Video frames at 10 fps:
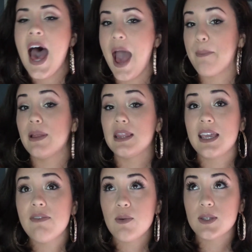I
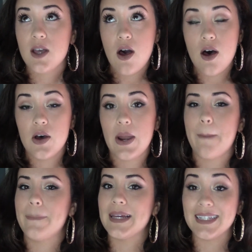believe it was called
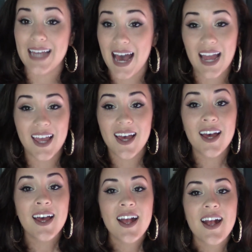Pitaya.